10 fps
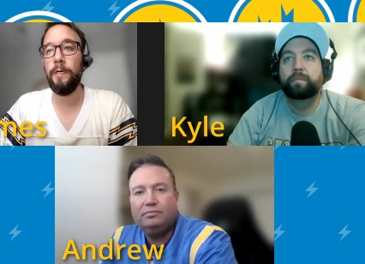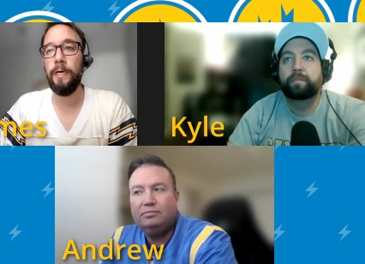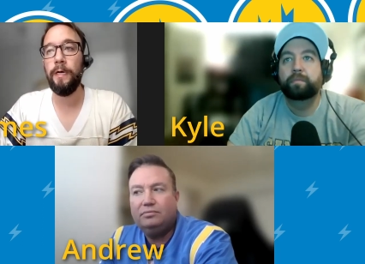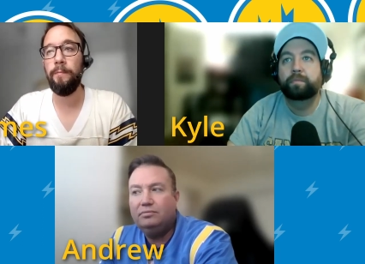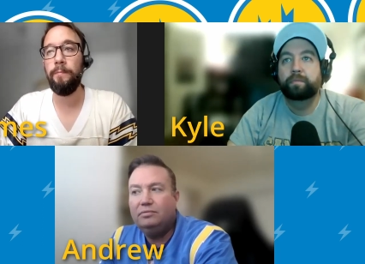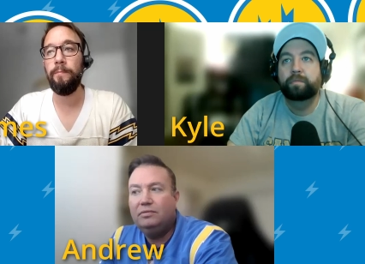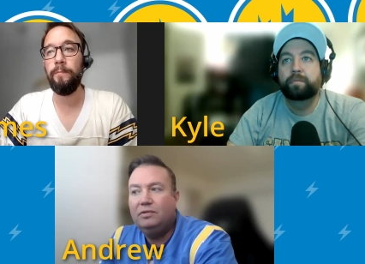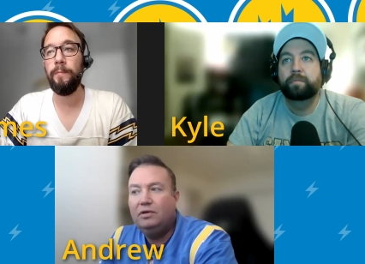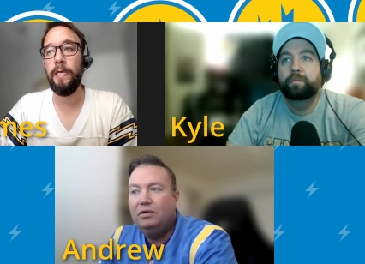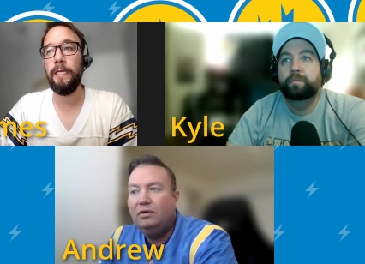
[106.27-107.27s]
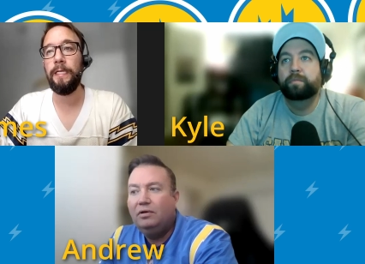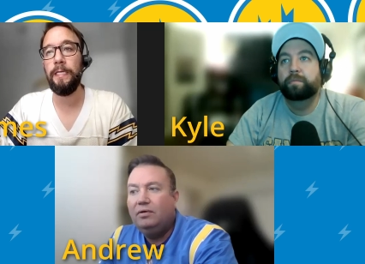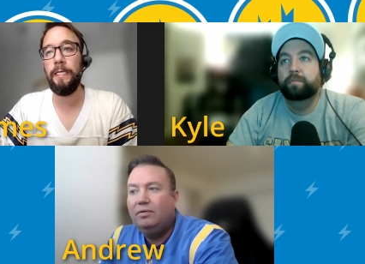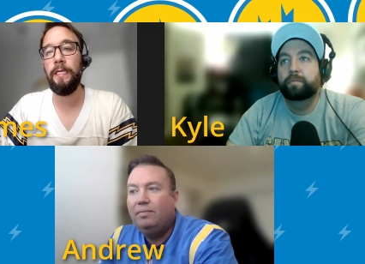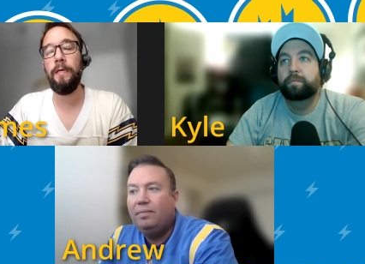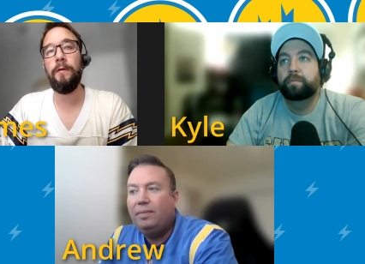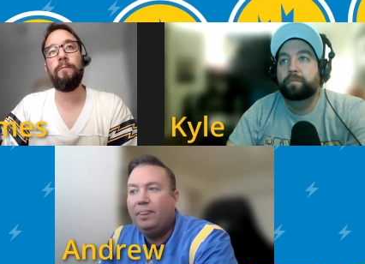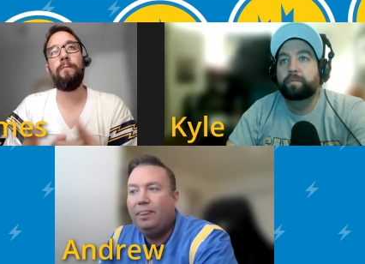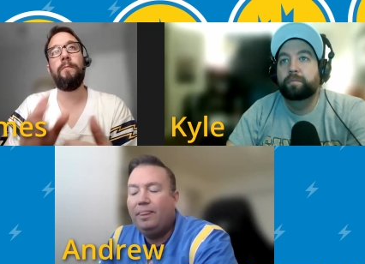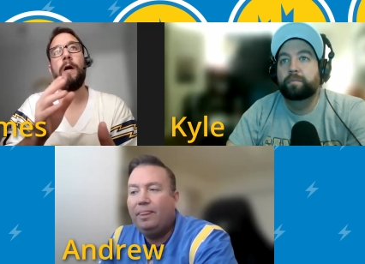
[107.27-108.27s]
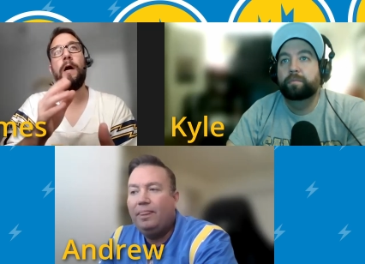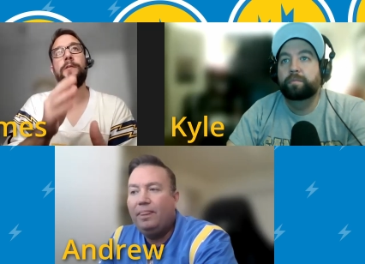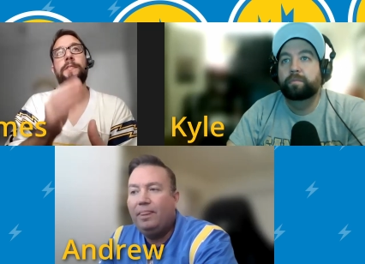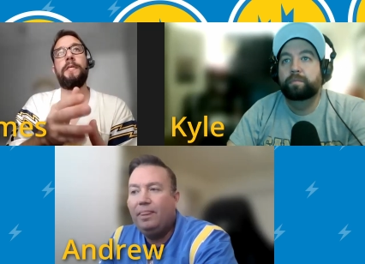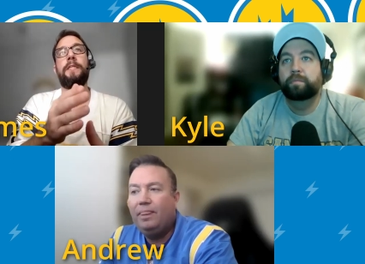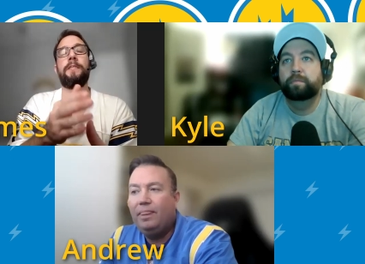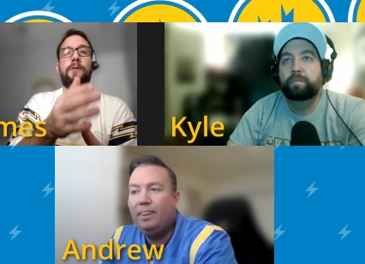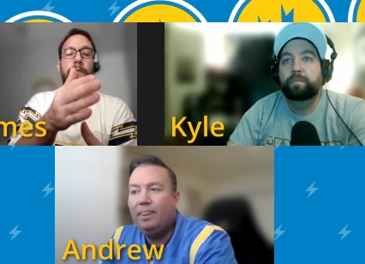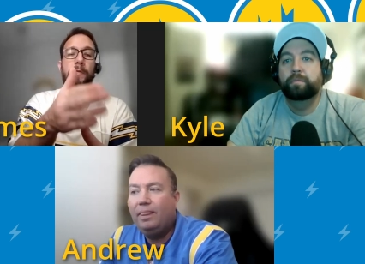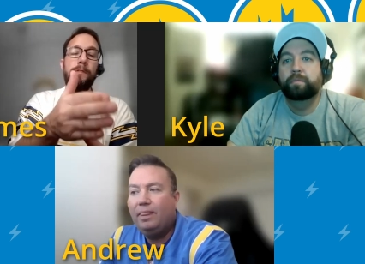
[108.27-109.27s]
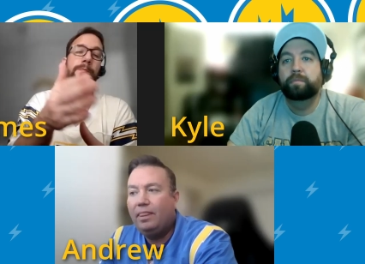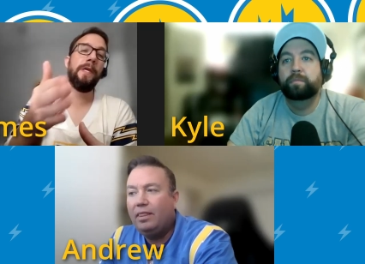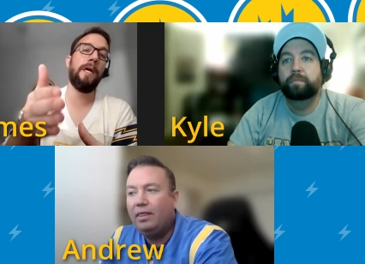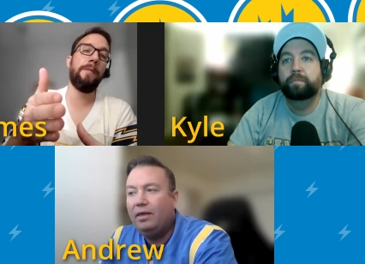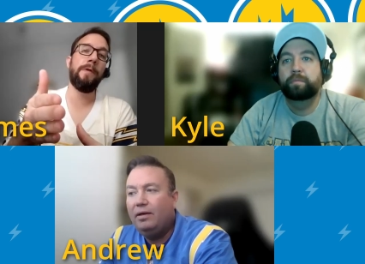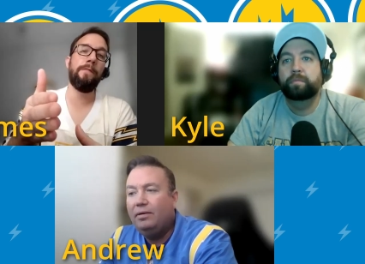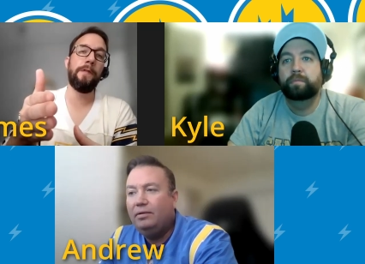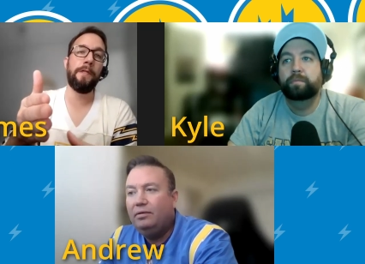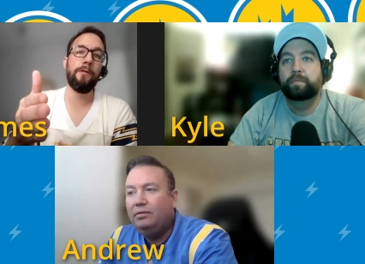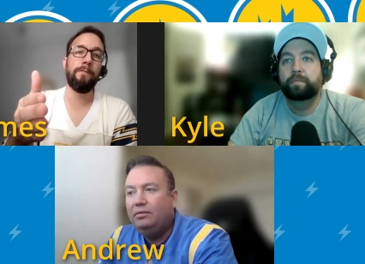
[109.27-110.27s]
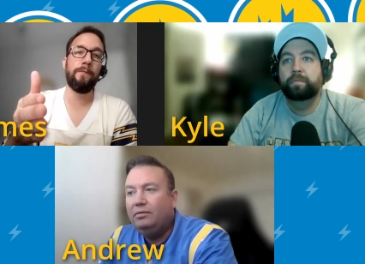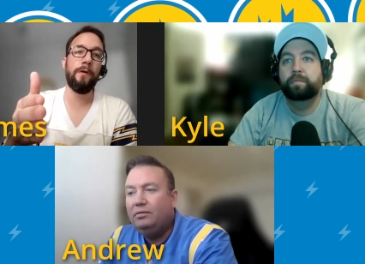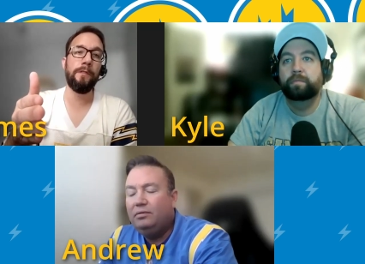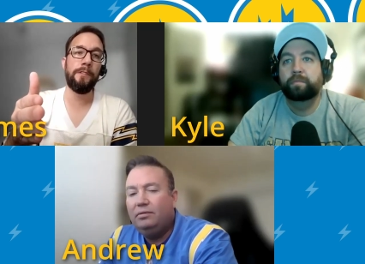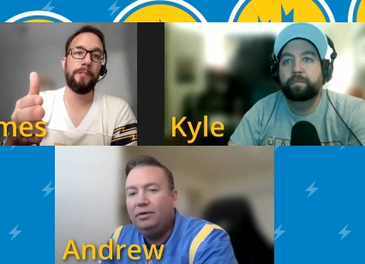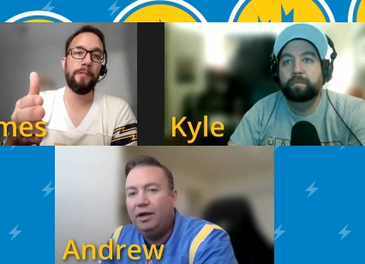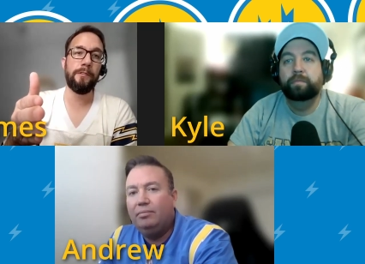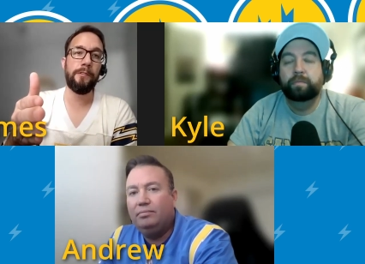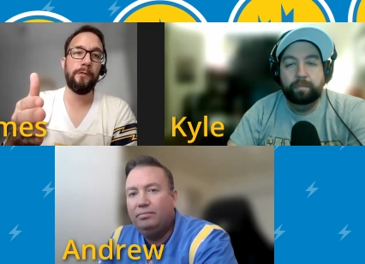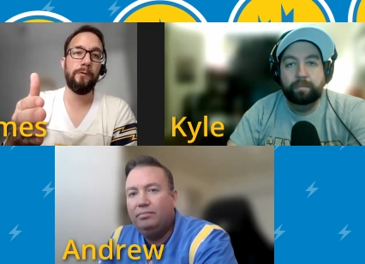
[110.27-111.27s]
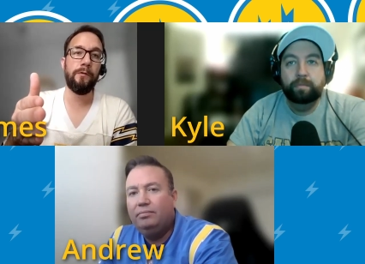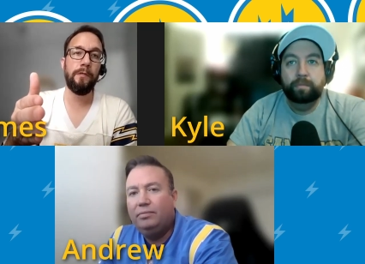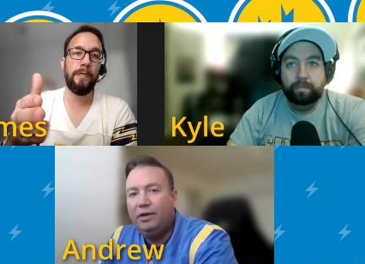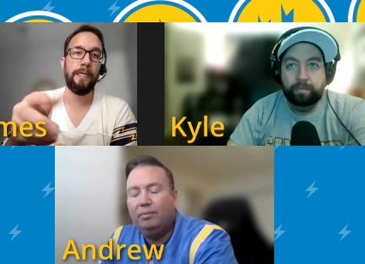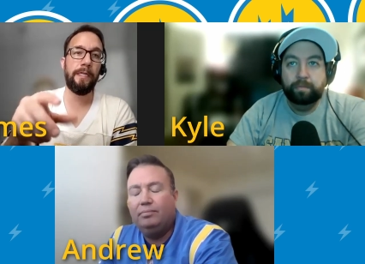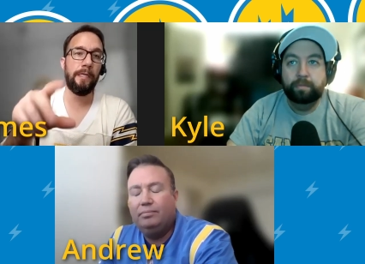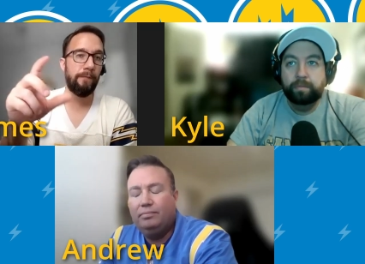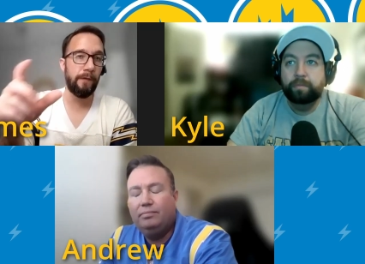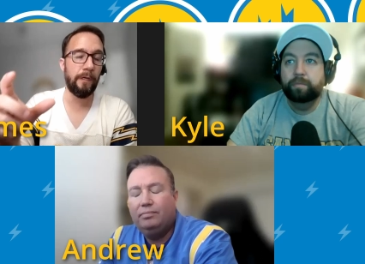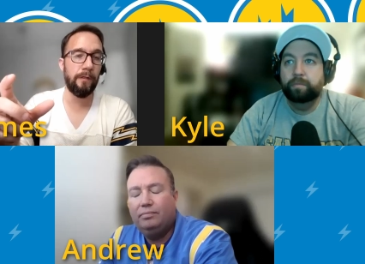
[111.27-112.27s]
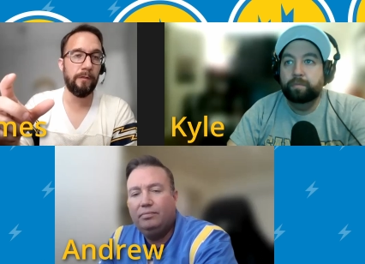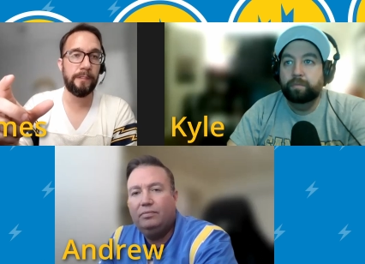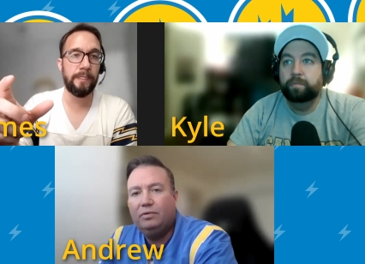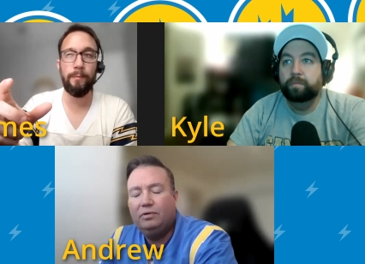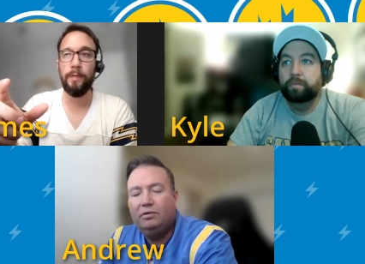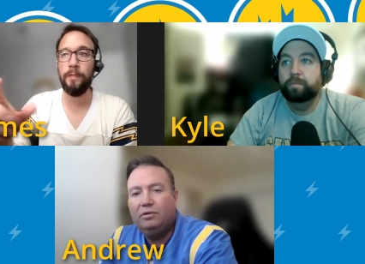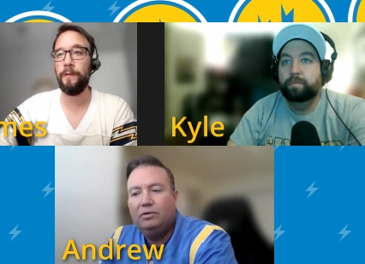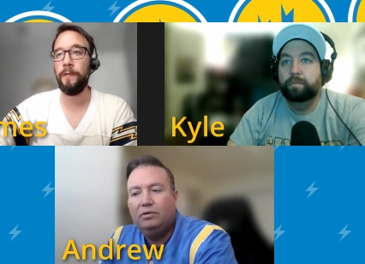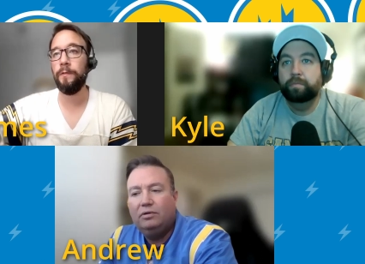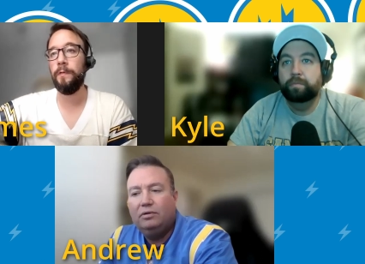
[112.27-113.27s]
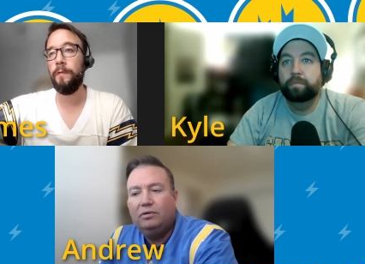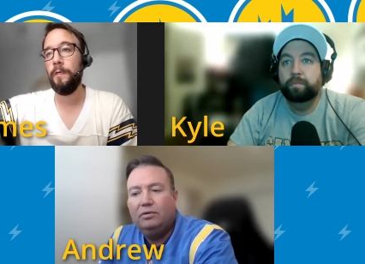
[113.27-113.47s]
Speaker 1: Um, and he, I'll say this though, he was behind Melvin Ingram for all these years yep. too, yep. and he had very little time on the field.